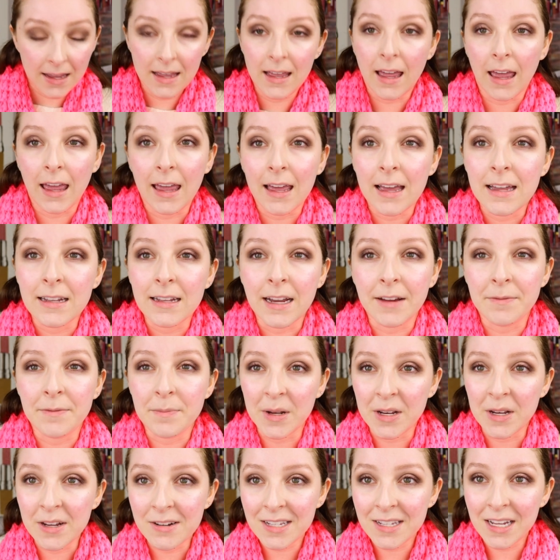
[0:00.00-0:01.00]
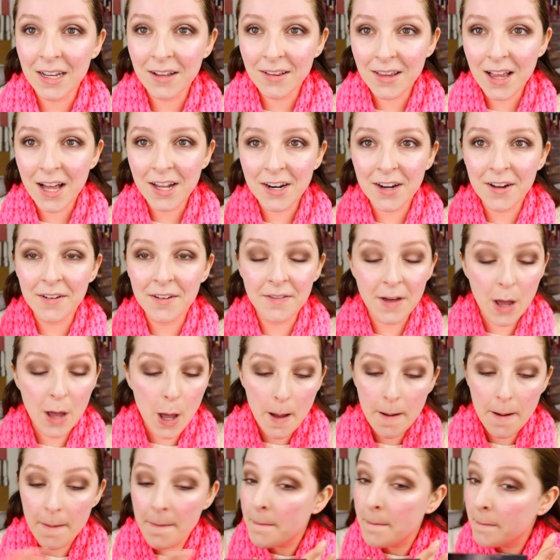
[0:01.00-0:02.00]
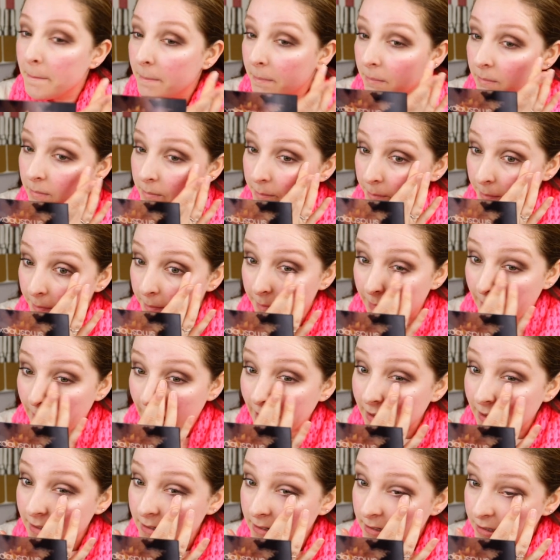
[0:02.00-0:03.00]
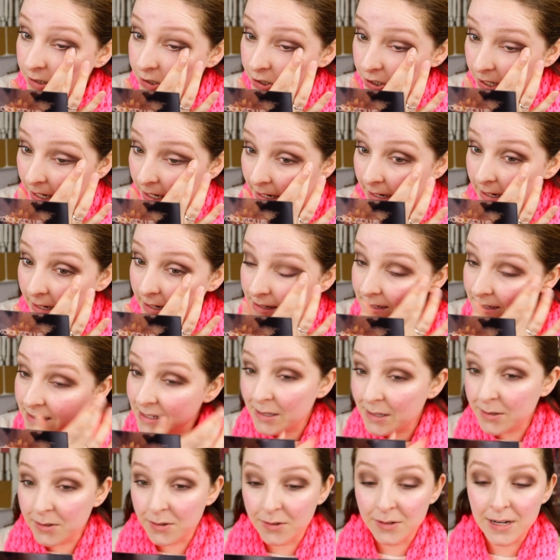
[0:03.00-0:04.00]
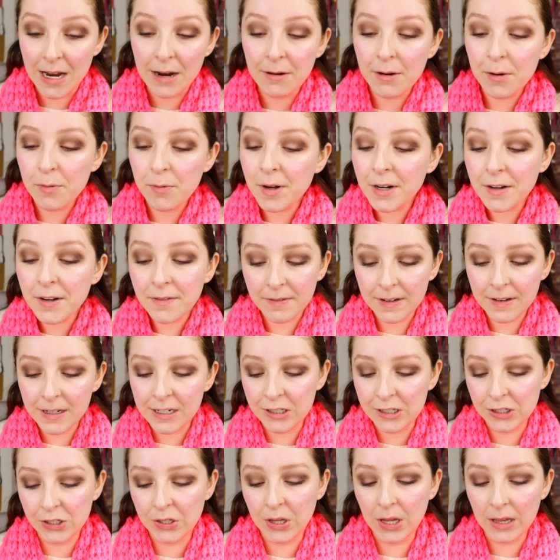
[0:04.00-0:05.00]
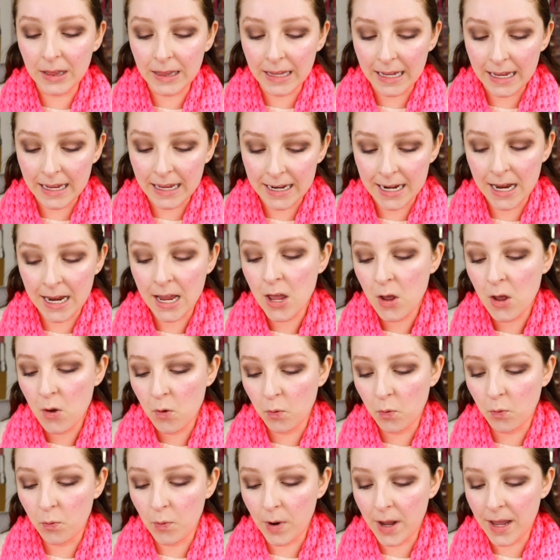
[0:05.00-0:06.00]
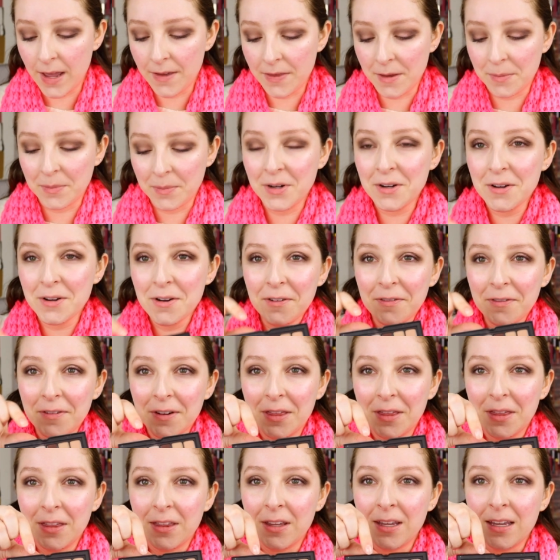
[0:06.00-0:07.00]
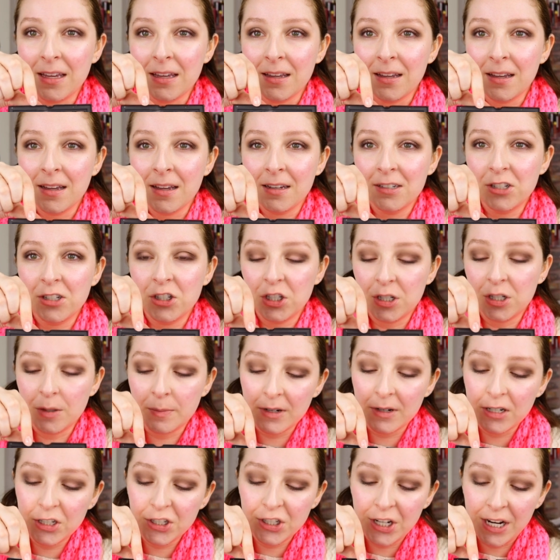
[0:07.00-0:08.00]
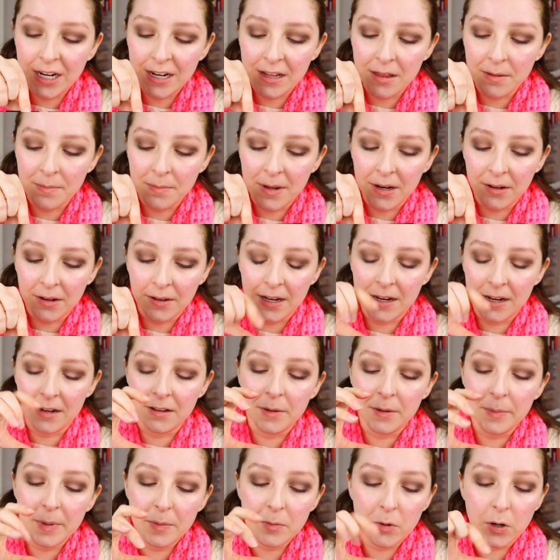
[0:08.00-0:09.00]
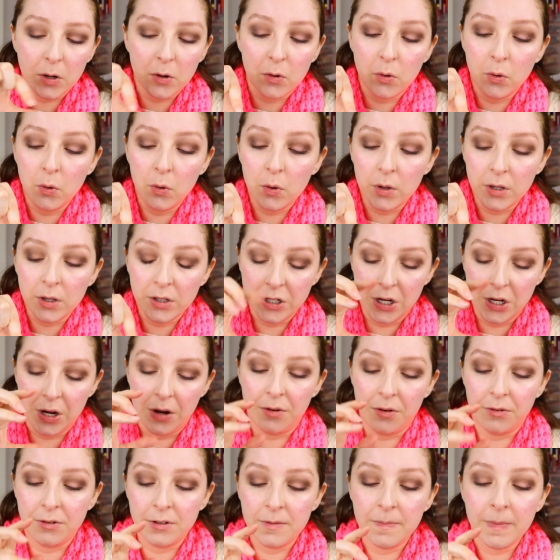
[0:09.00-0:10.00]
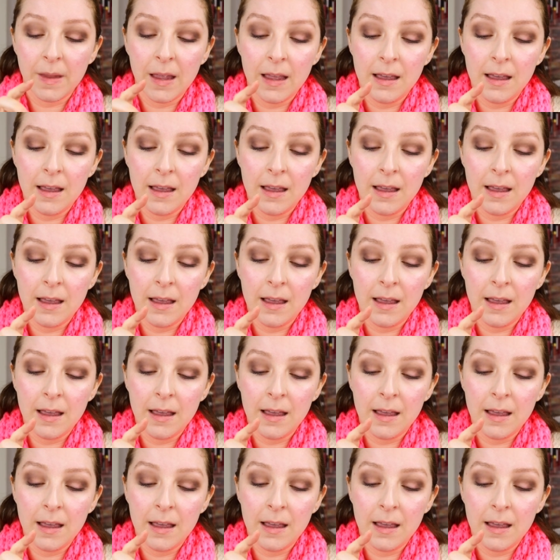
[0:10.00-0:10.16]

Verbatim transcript: And I've been using a lot of matte shades. So now I want to finish the lid with, I'm going to go for the shimmer shade in the middle here, a little bit more cool tone.